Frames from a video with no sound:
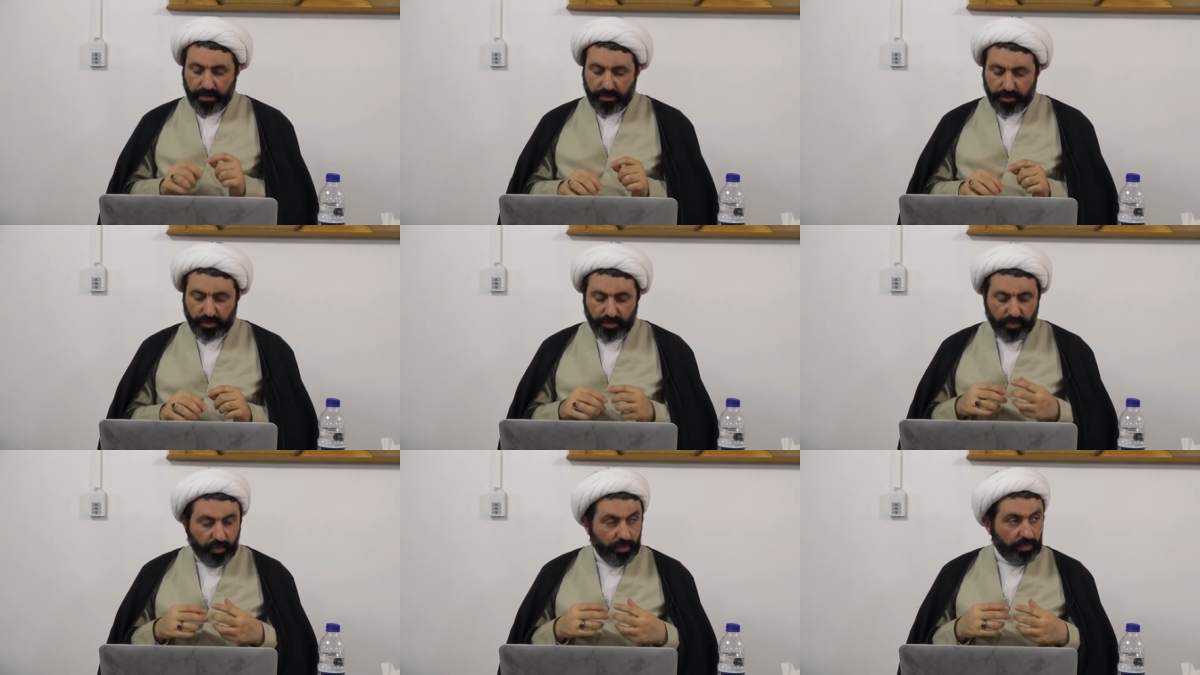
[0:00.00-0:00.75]

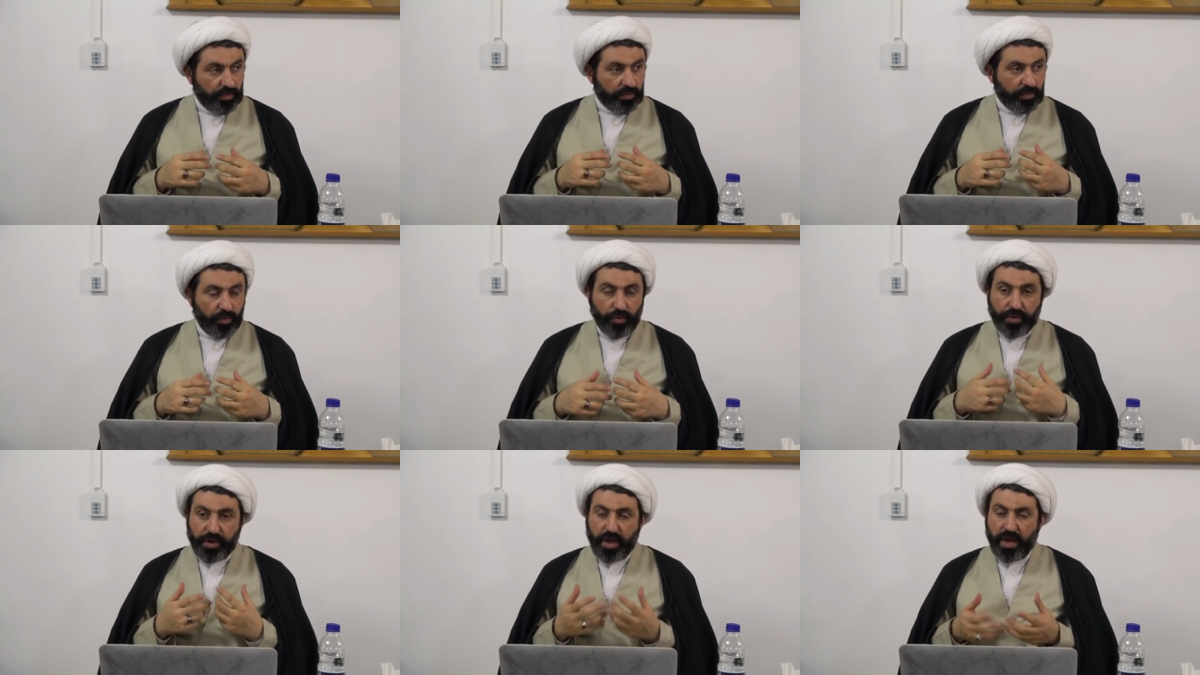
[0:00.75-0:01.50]
So
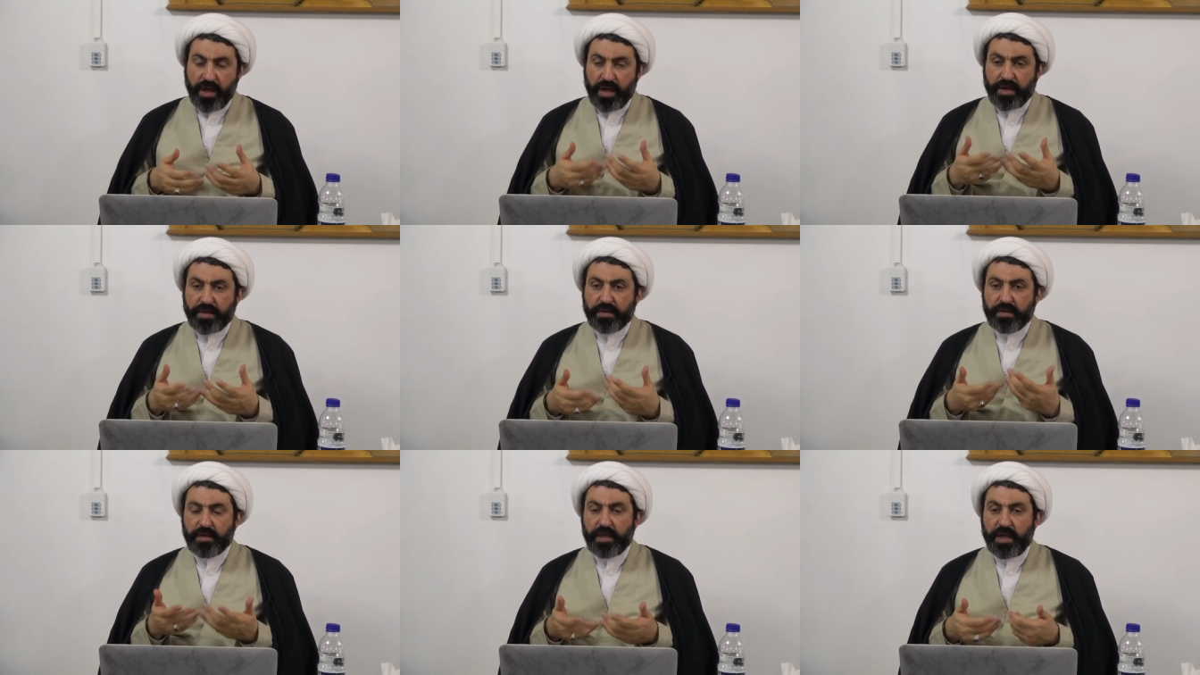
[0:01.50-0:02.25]
Quran
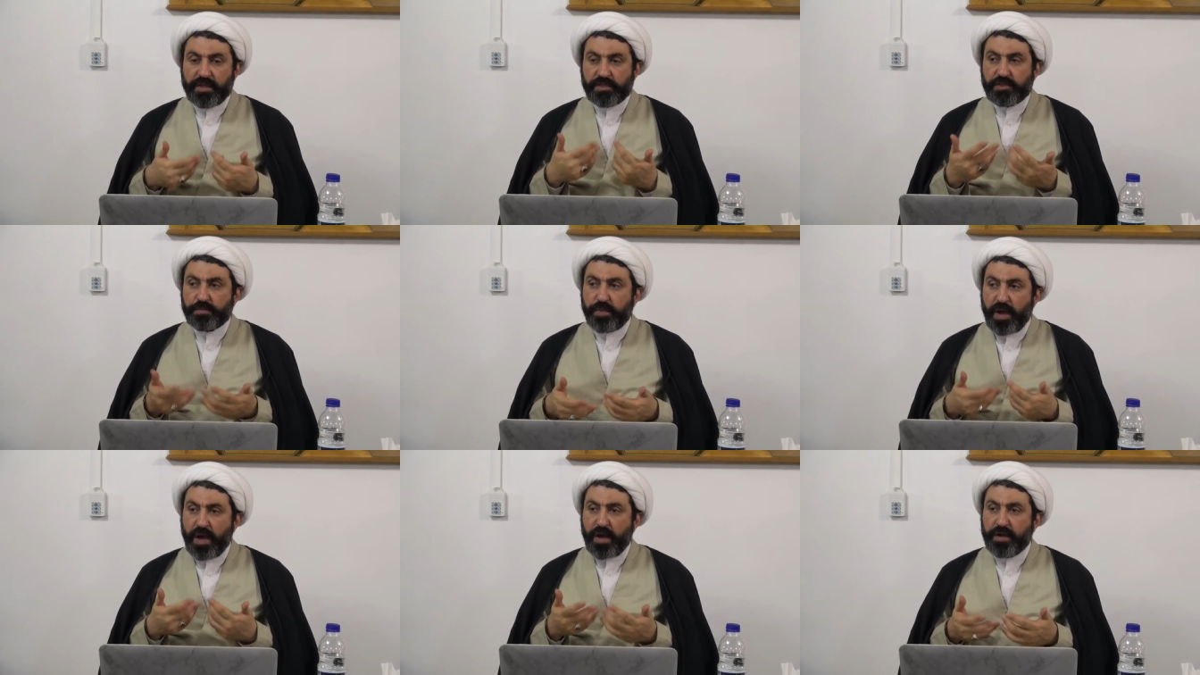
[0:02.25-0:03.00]

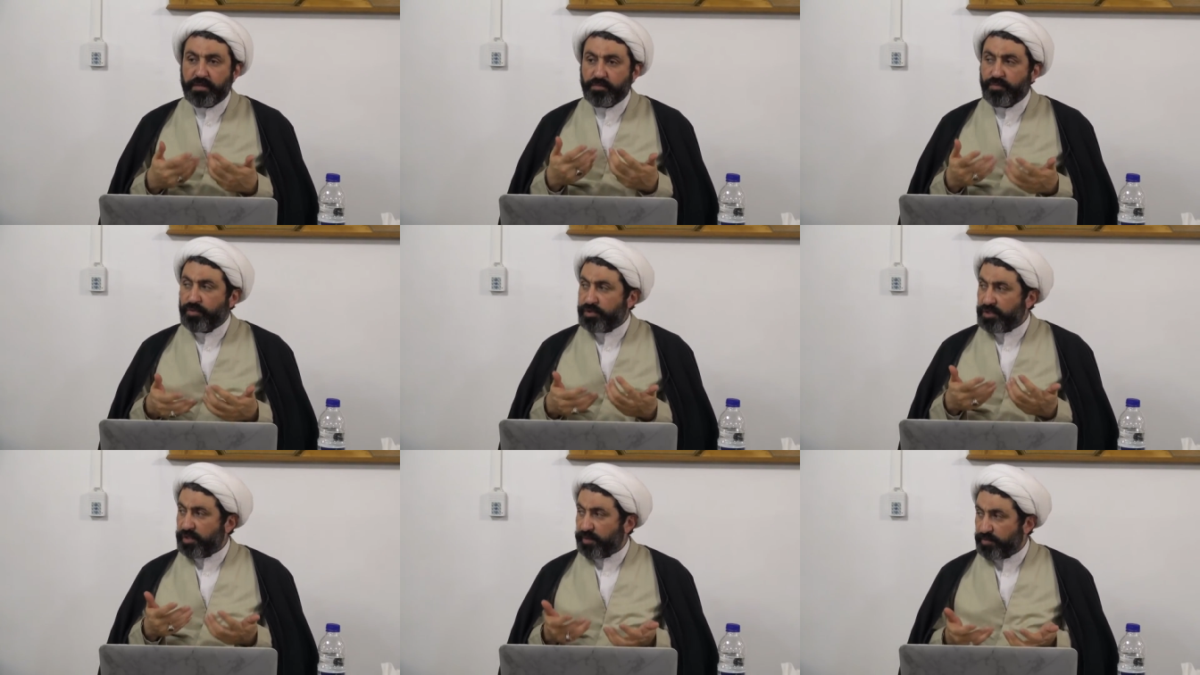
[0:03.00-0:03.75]
inspired
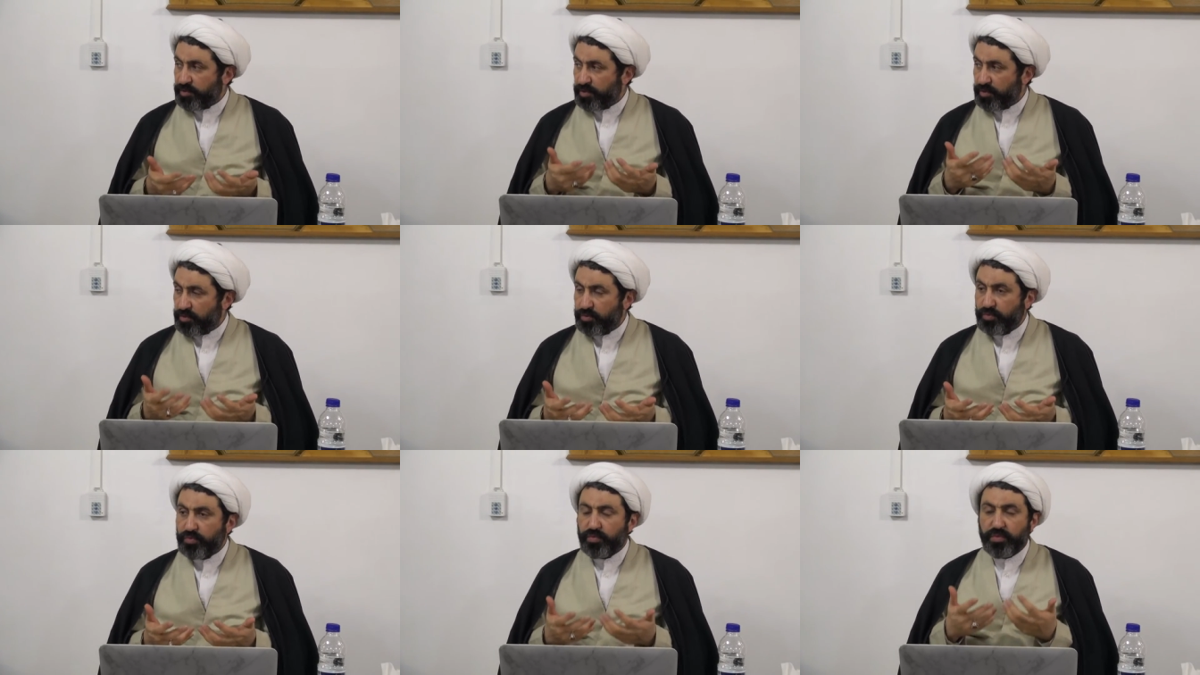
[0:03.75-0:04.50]
Muslims
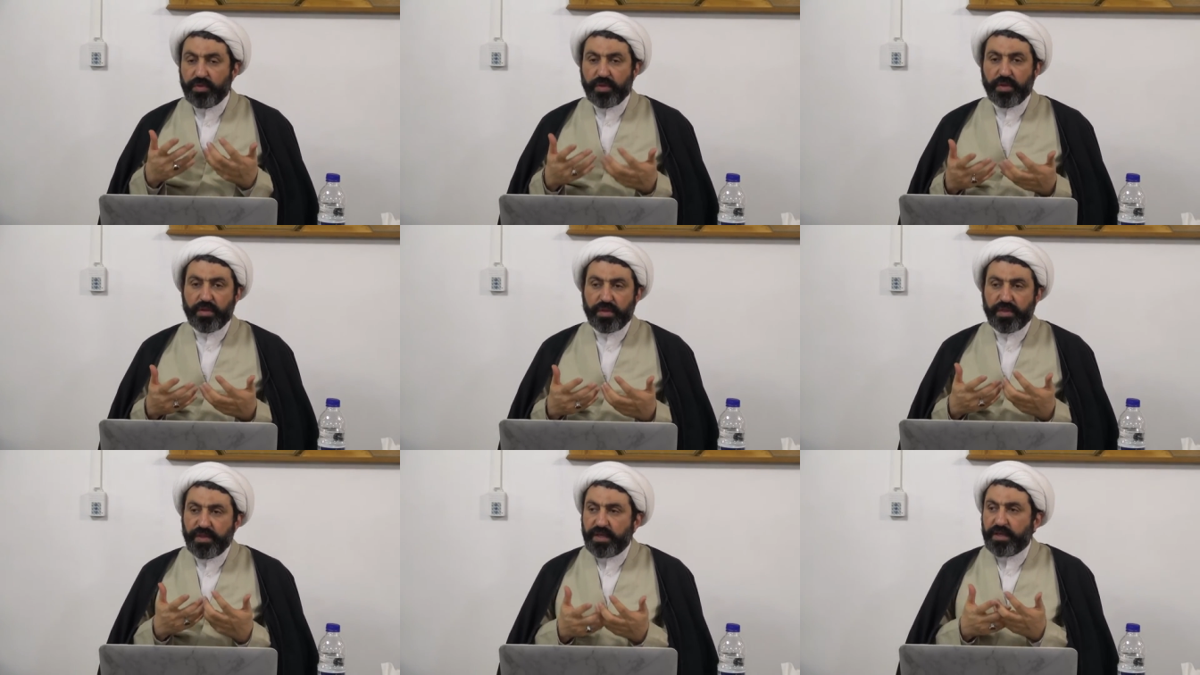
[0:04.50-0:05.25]
to
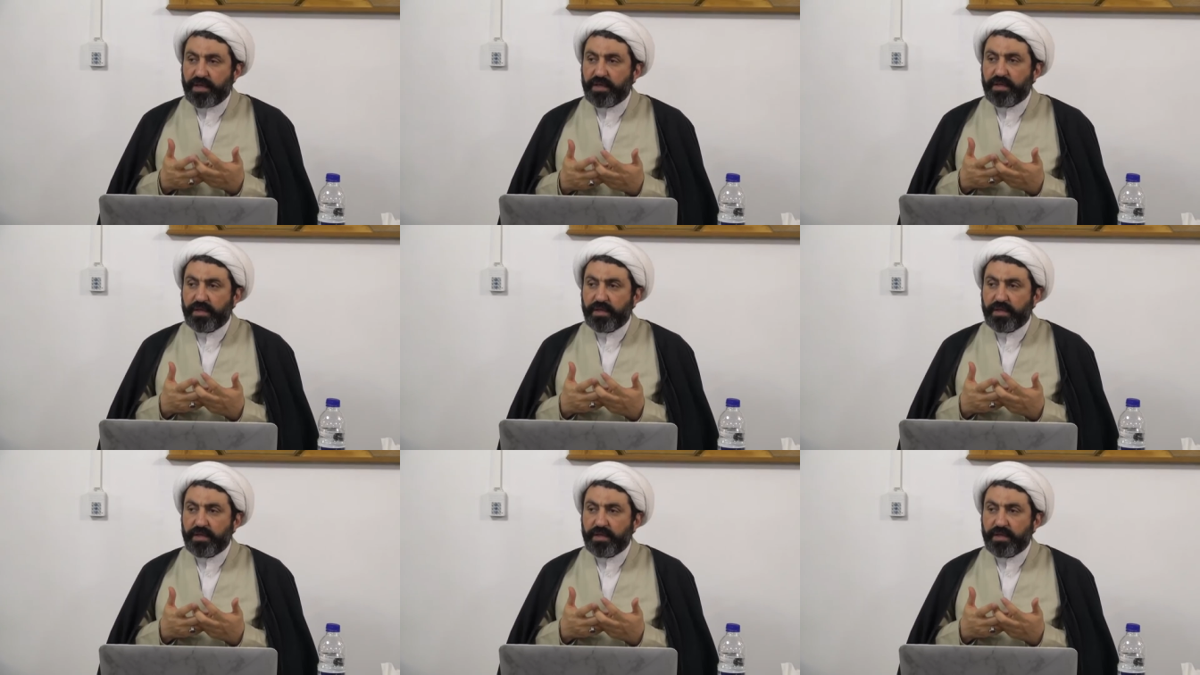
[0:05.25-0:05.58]
think